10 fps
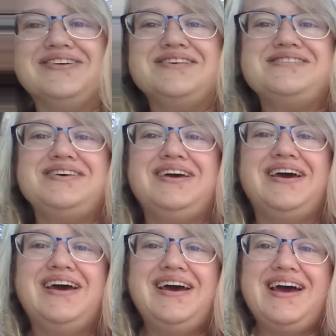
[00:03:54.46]
really
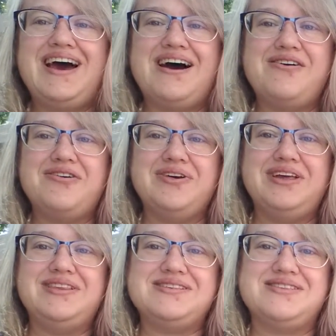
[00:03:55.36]
see how
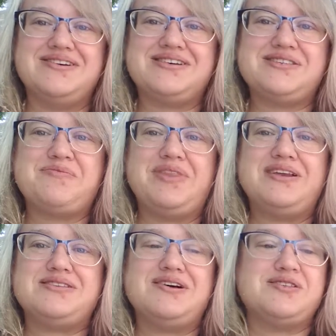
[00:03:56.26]
green this looks.
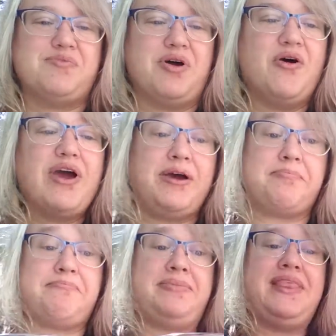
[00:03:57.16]
That is awesome. Okay.
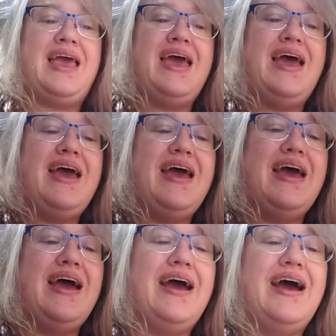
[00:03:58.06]

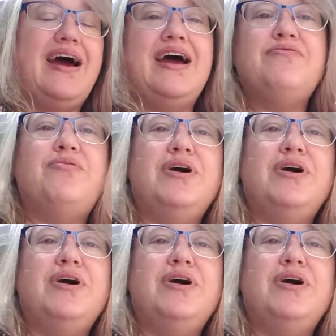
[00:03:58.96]
I have